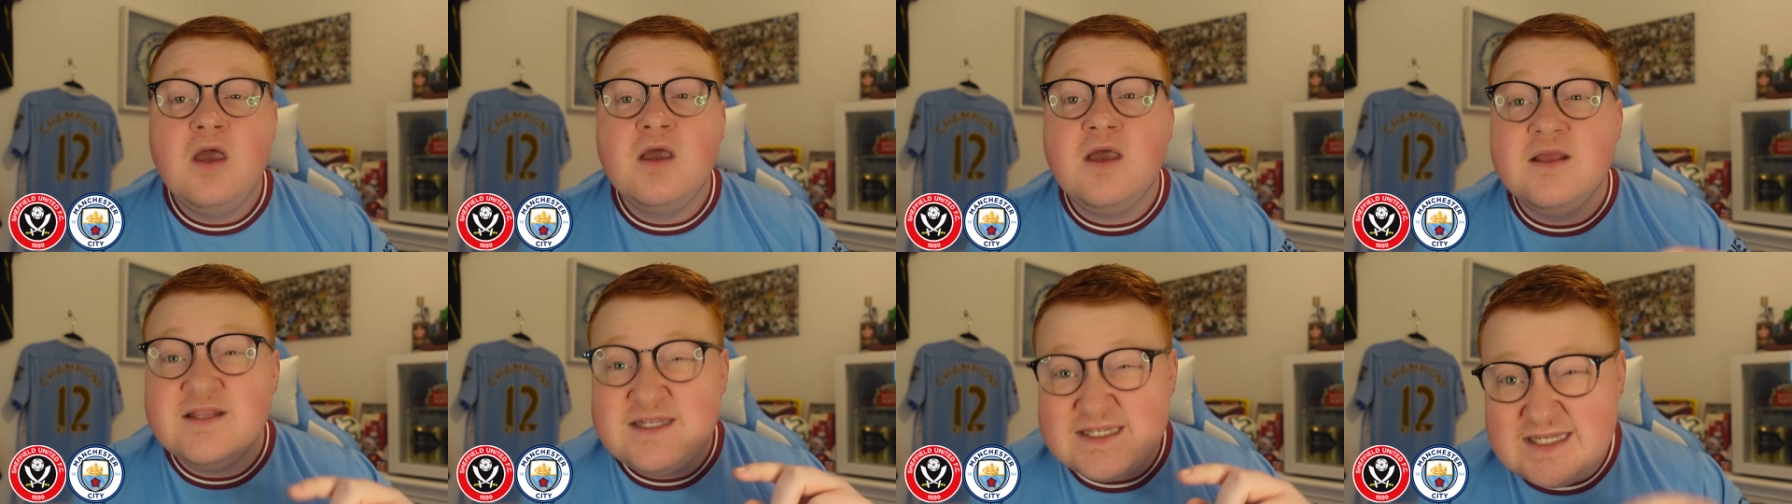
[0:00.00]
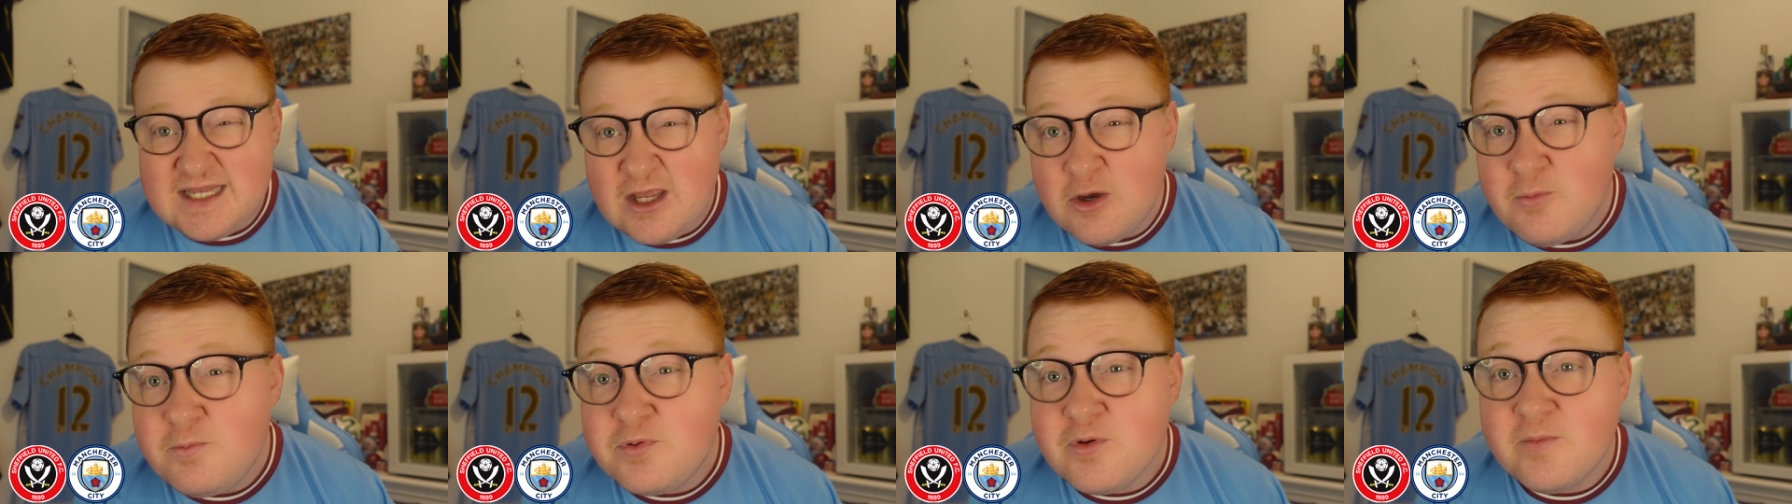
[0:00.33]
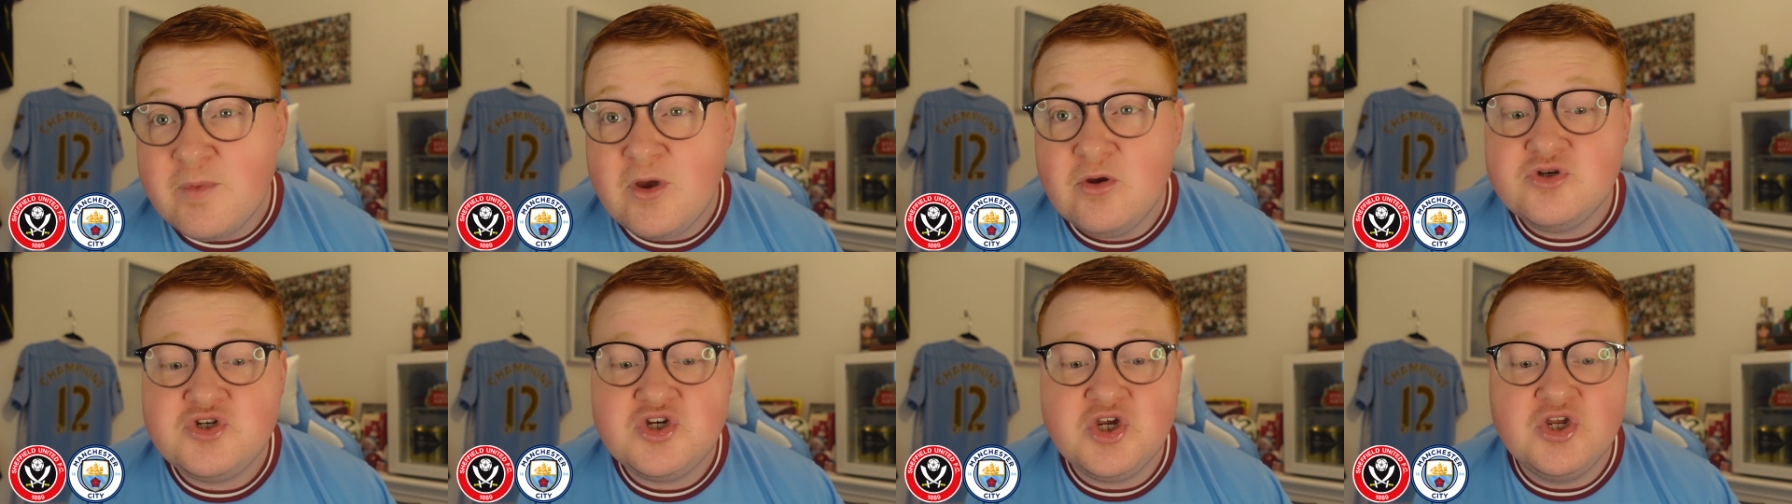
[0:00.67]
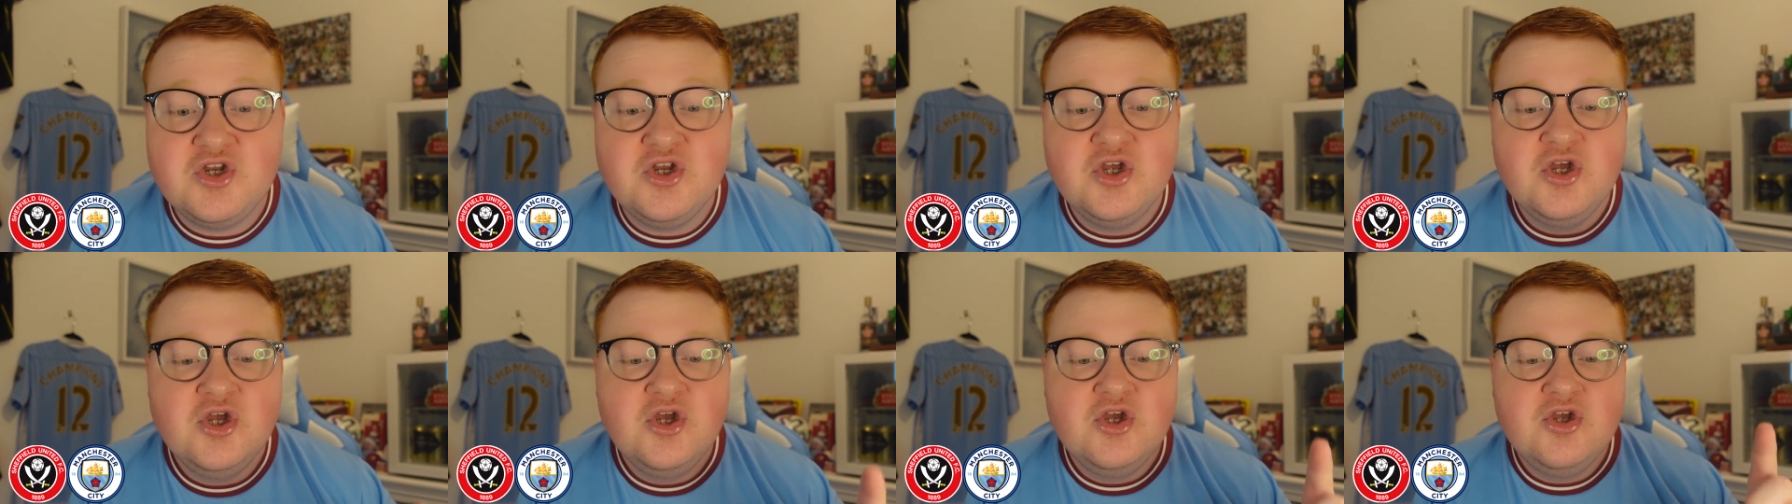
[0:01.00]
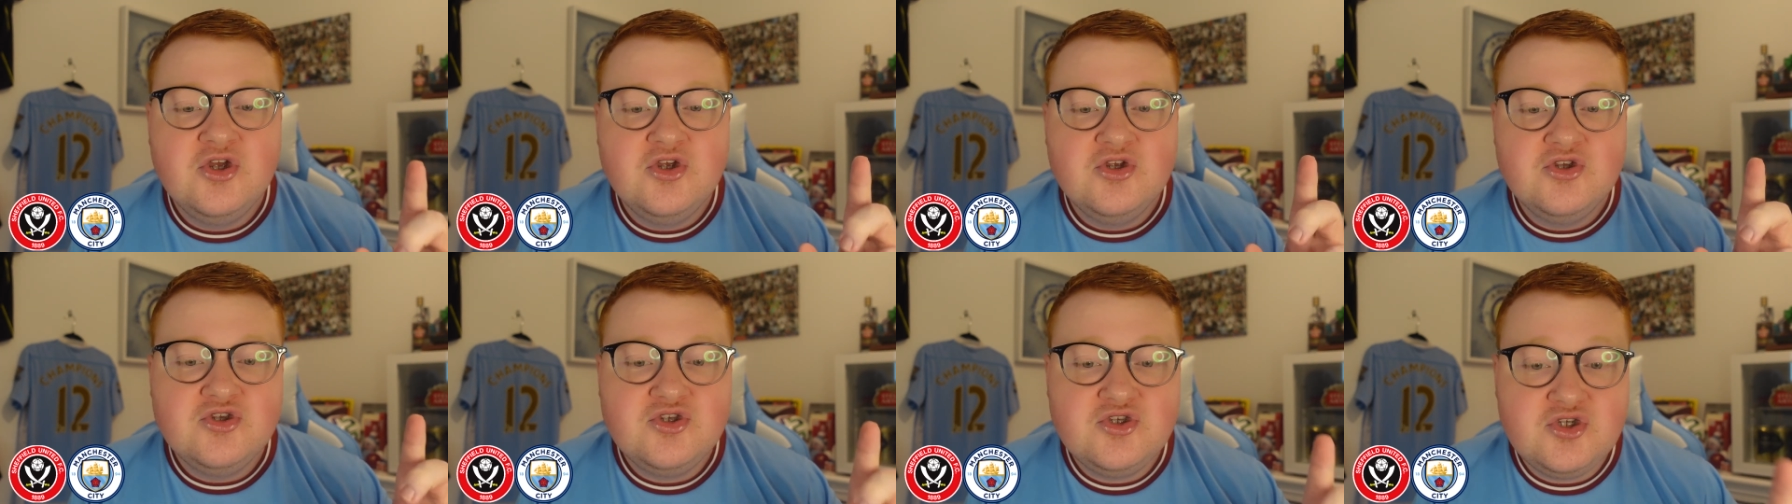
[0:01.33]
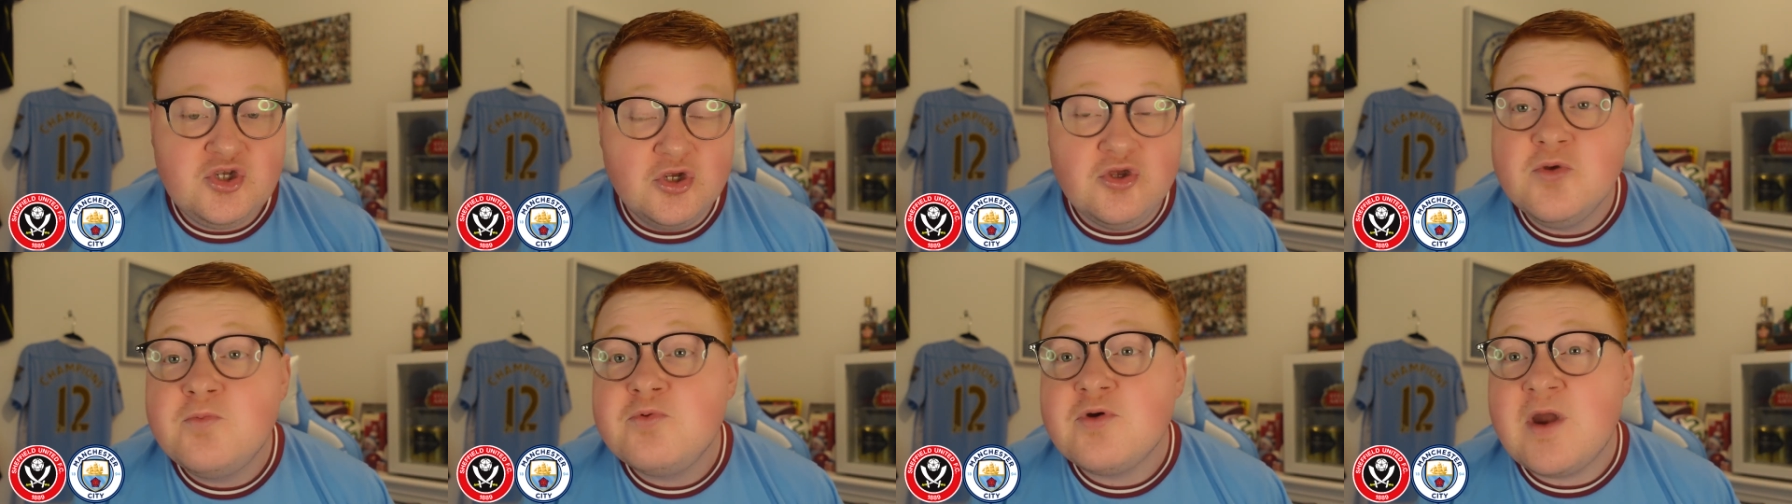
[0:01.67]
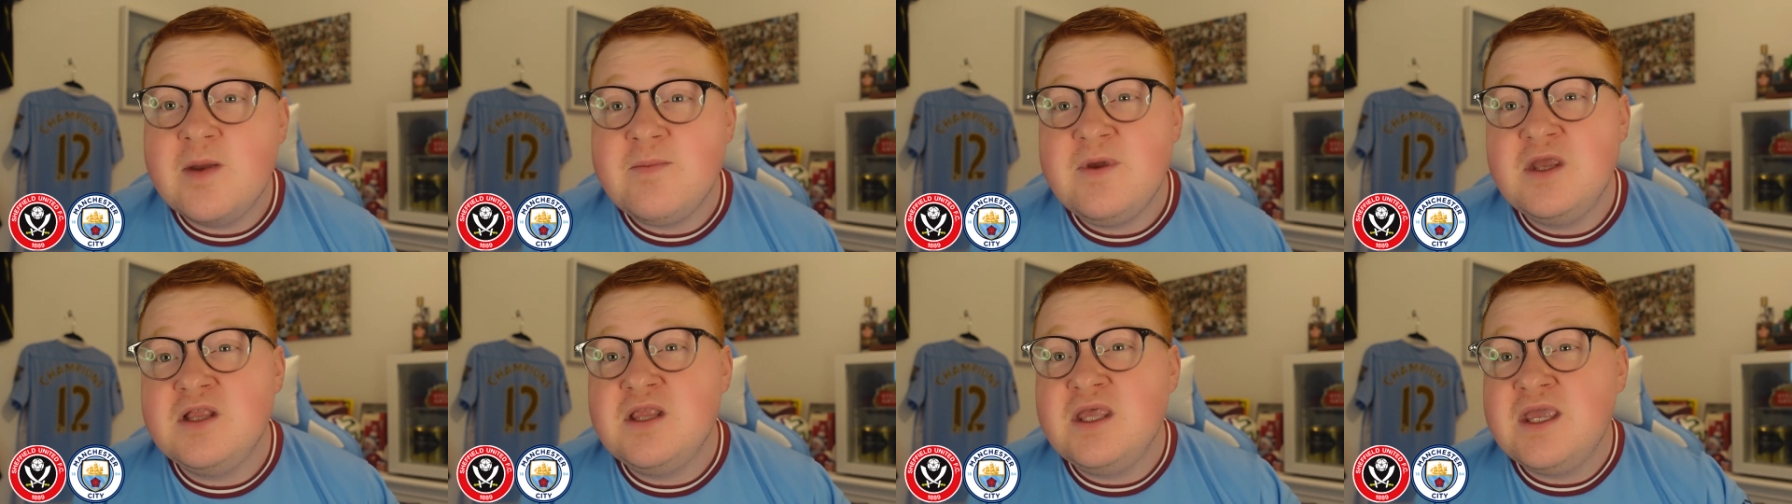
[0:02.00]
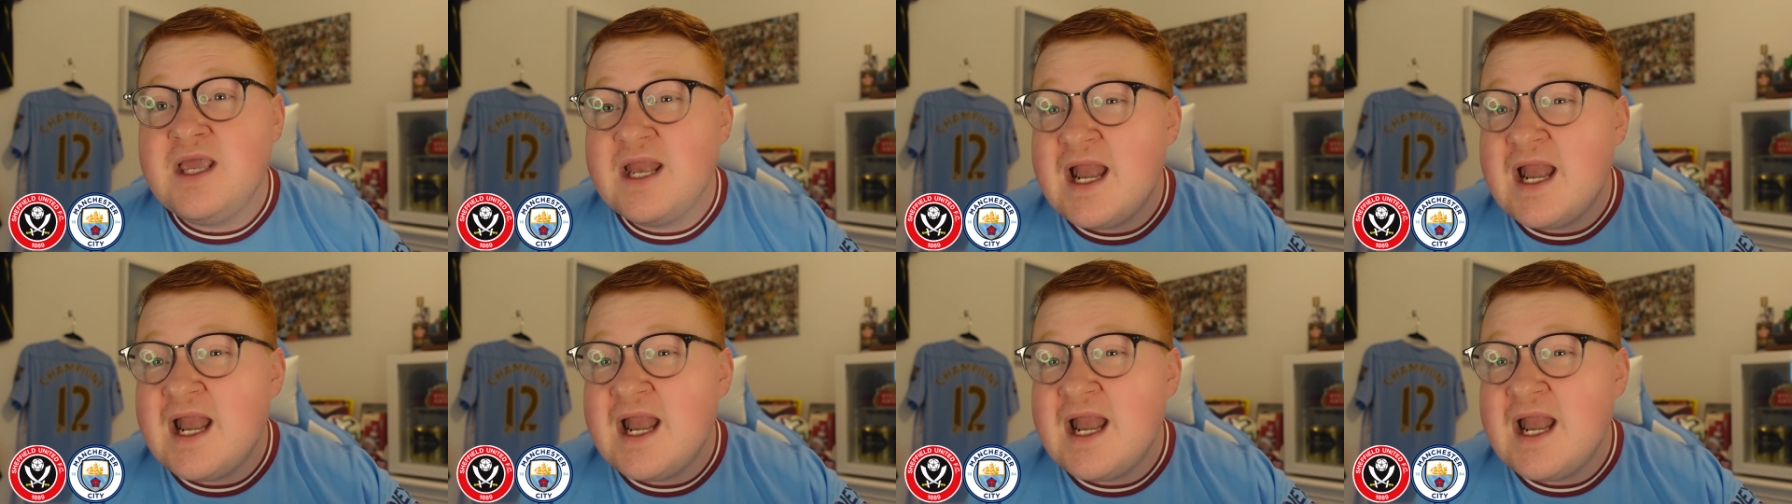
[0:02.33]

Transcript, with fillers: and seal promotion to the Premier League.